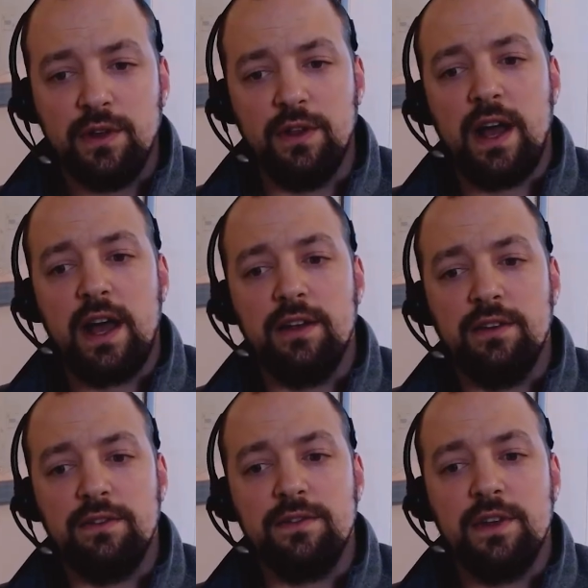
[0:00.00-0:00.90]
a lot
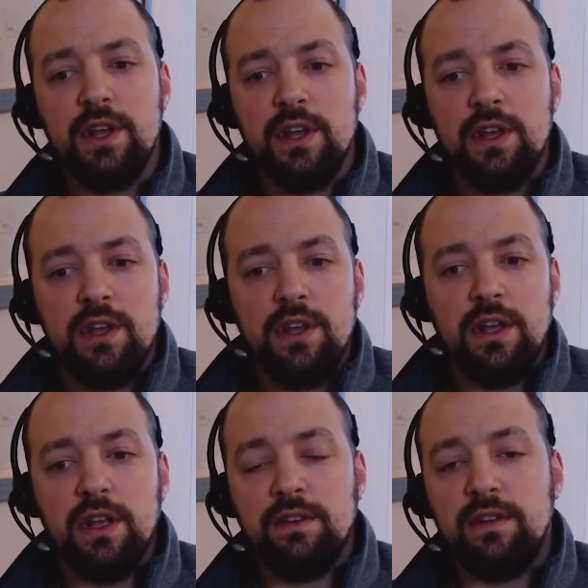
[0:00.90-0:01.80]
of
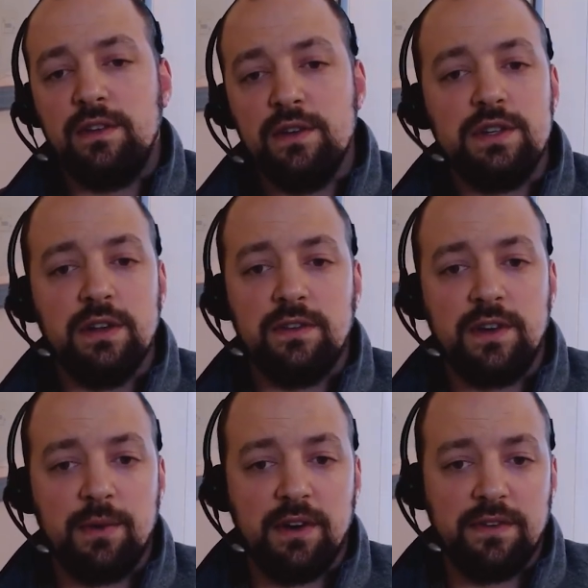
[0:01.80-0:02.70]
institutions from our